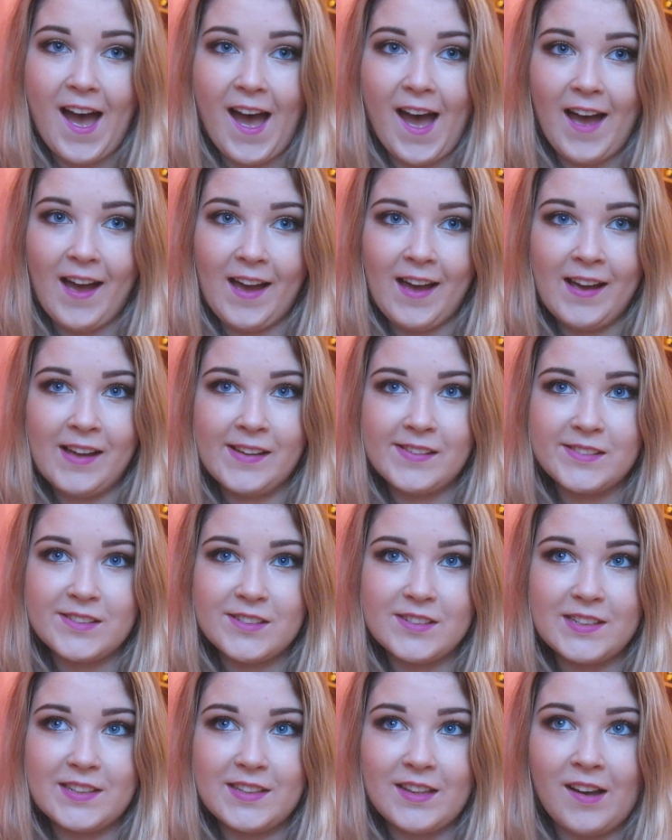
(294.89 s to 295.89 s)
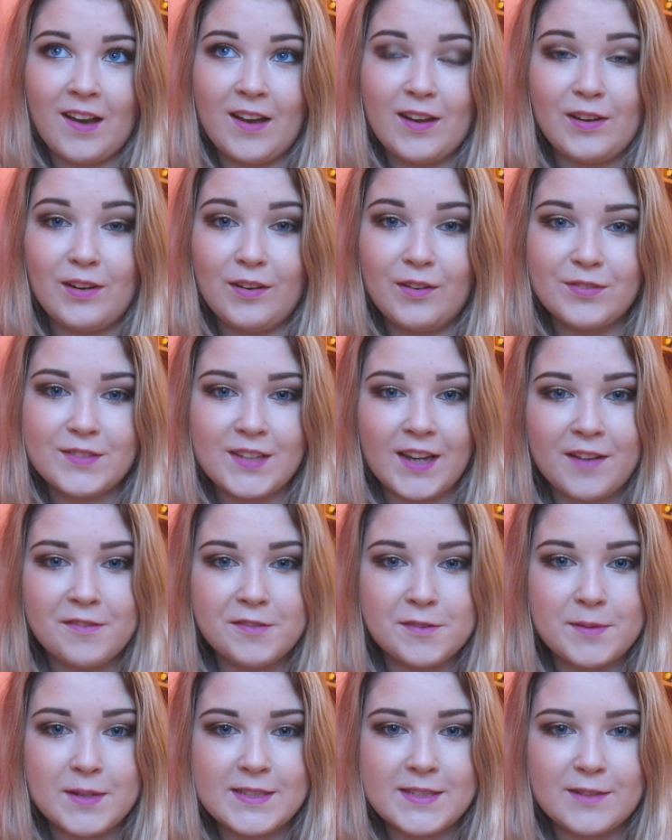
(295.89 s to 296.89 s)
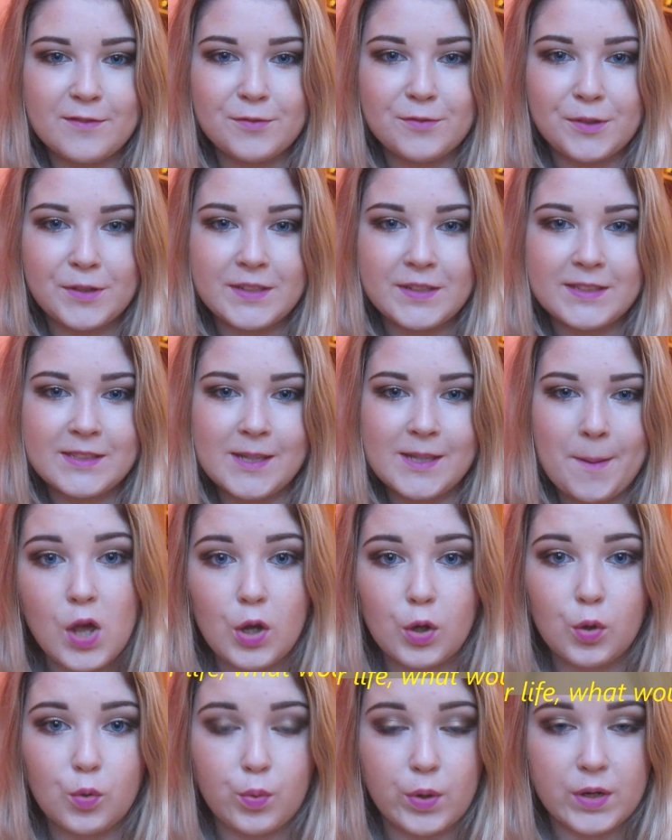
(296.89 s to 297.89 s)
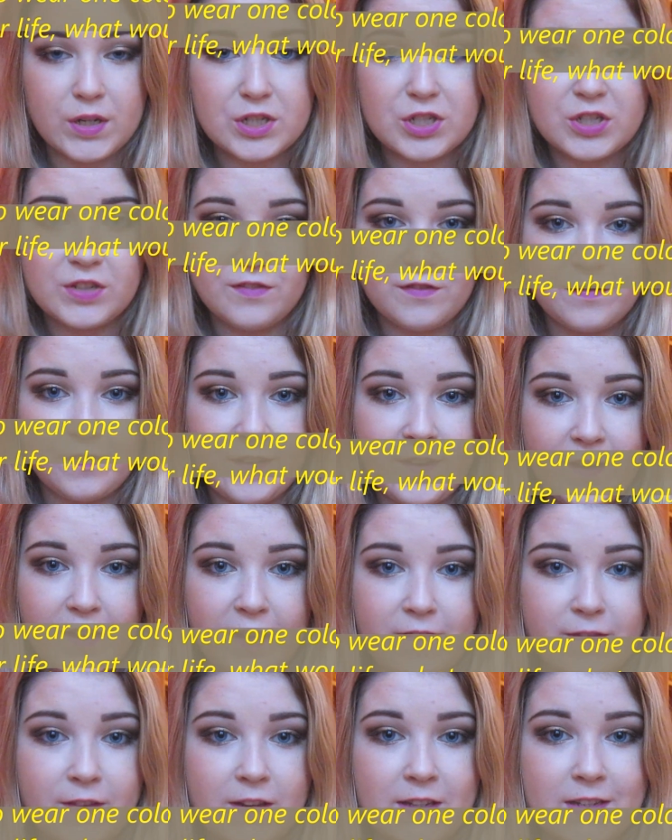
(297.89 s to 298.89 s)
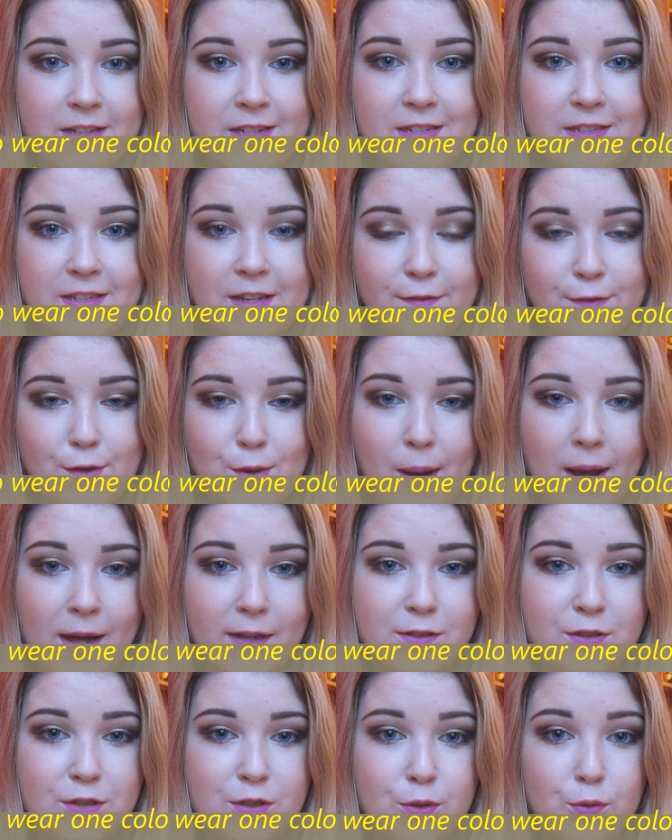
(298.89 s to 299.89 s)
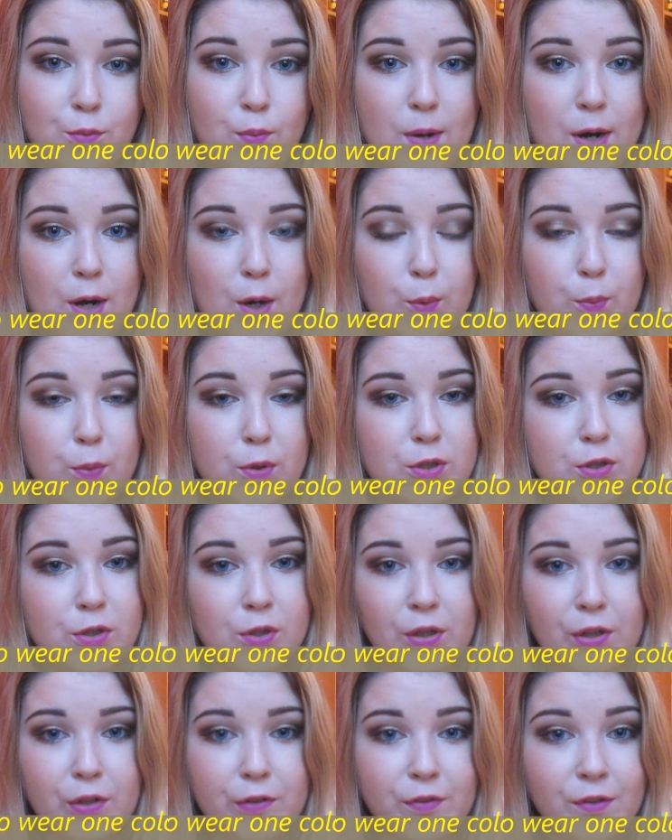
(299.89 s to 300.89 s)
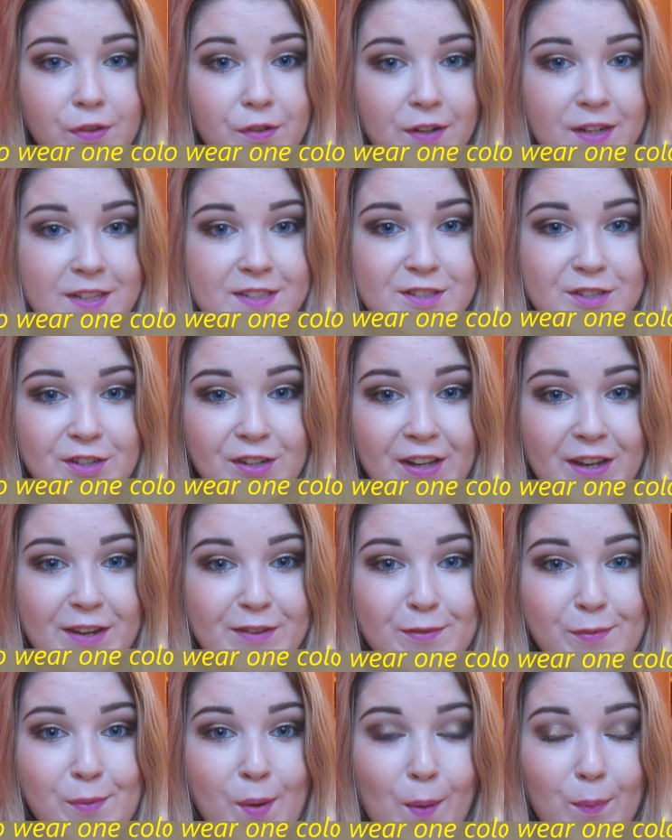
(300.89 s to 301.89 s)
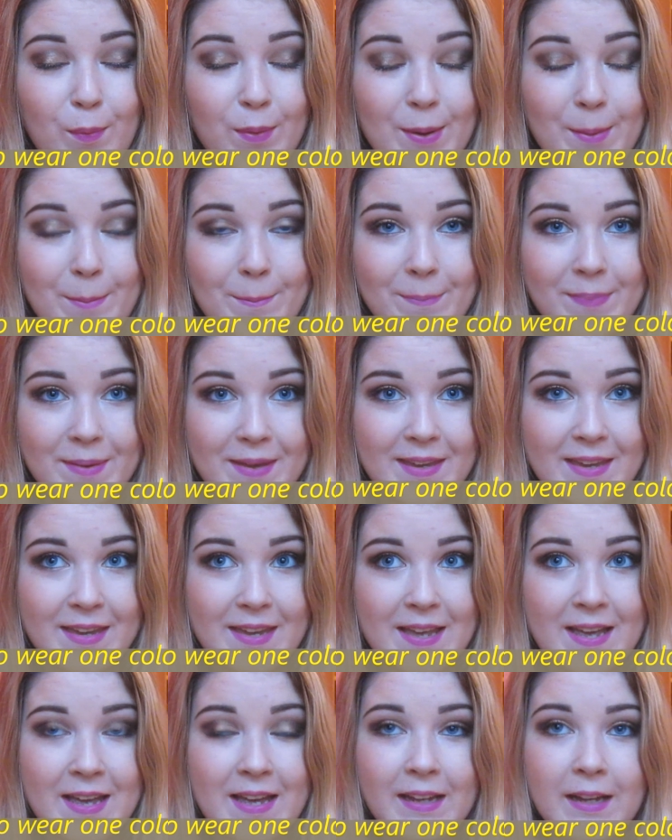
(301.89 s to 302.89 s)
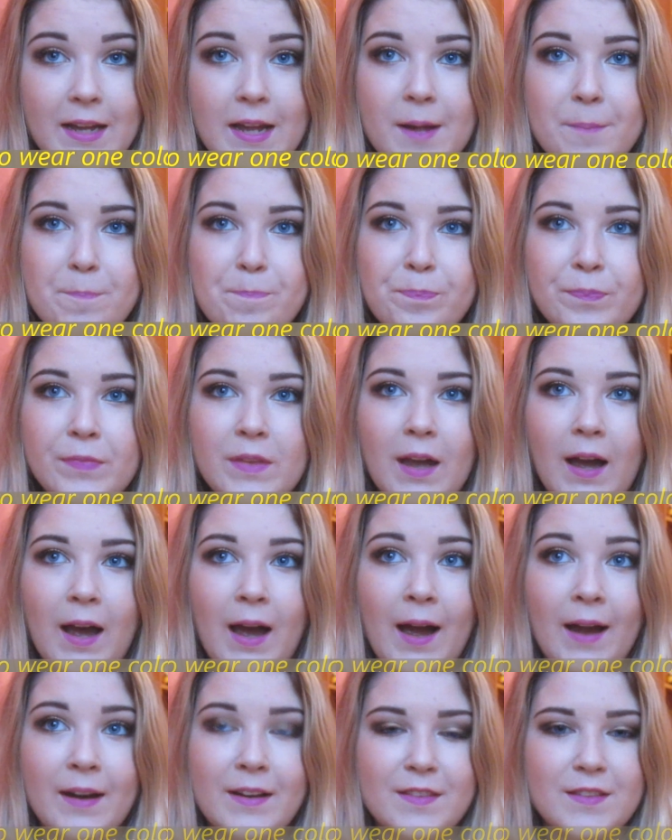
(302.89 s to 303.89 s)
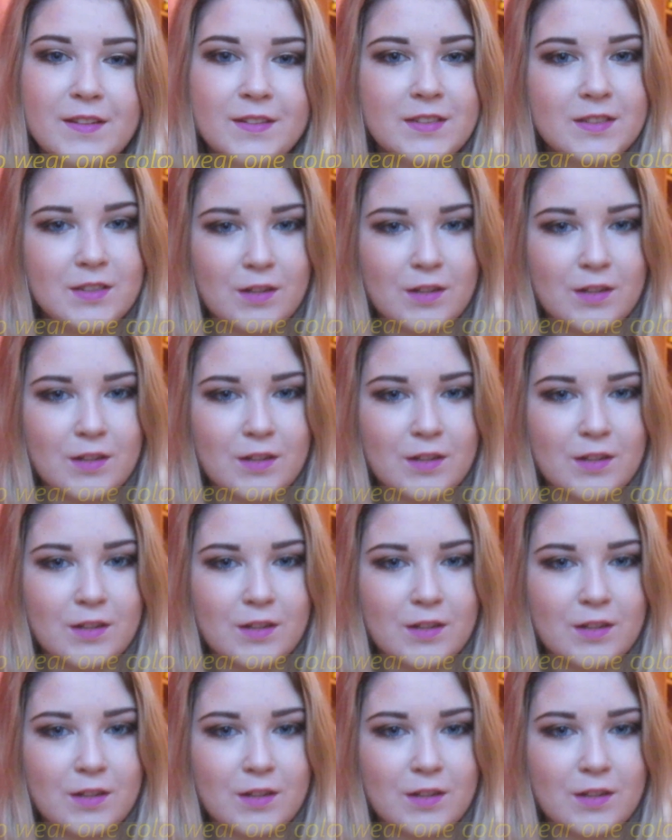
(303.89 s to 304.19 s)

And yeah, I'd love to have an amazing voice. Question 5 is, if you had to wear one colour for the rest of your life, what would it be? And this is